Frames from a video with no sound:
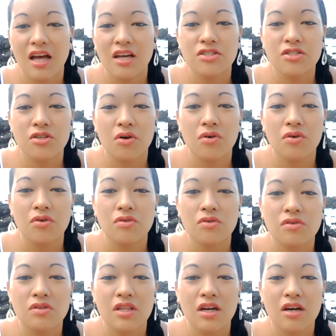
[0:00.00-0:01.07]
So
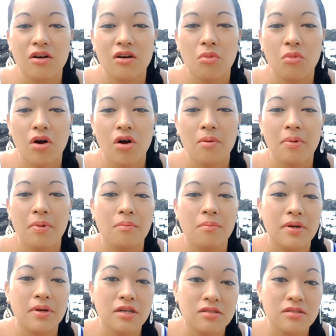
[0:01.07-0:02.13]
they're more about
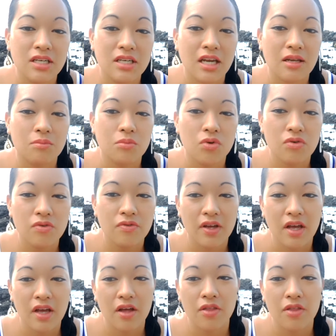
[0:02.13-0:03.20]
building and
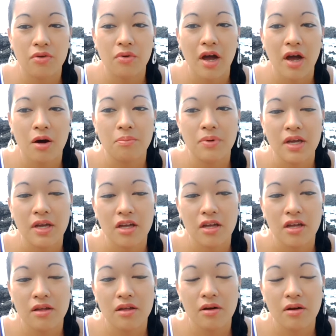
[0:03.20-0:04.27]
moving through
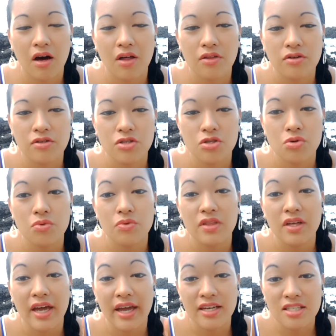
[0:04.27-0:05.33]
helping others through
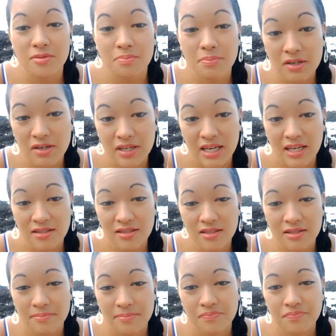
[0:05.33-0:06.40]
the
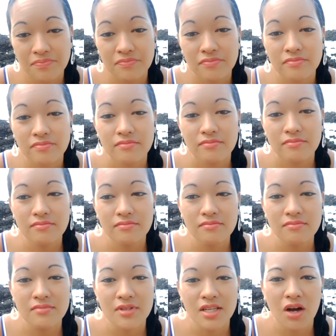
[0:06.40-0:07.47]
experience
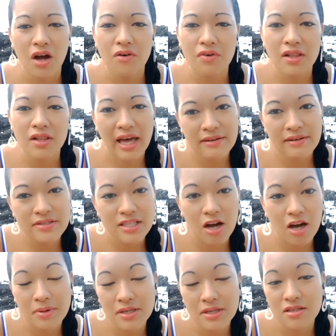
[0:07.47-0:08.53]
of a
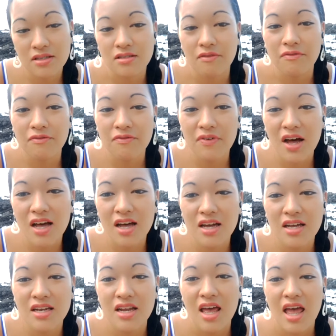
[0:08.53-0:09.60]
lifestyle business of
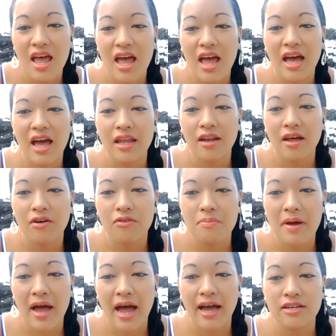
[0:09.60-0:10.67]
fun and of
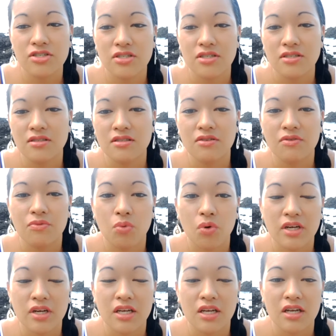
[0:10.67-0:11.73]
passions of
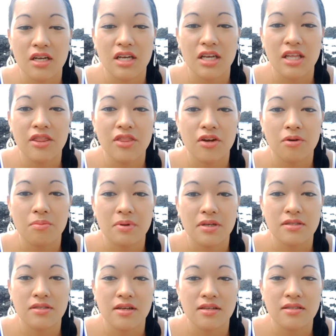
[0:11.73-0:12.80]
working in their
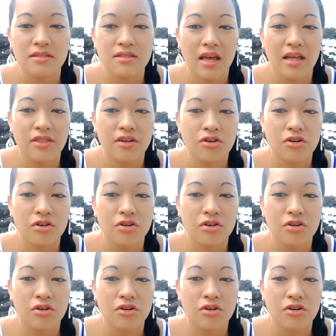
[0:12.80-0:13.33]
business. And their